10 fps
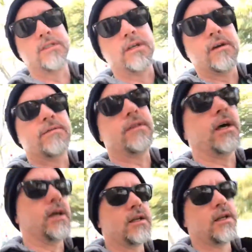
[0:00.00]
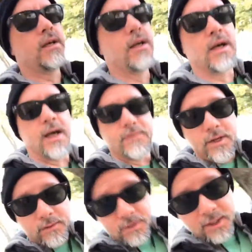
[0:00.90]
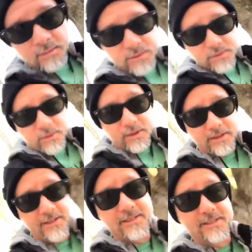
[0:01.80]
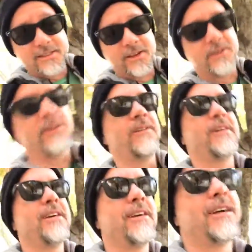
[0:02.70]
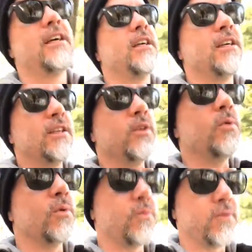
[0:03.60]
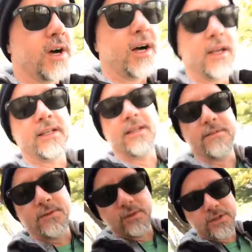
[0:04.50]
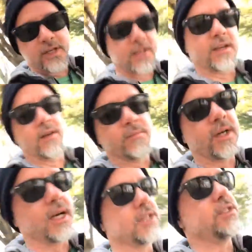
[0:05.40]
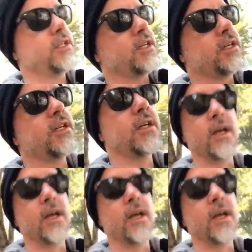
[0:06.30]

stuff that I've never done before. So you will find, if you check out my IG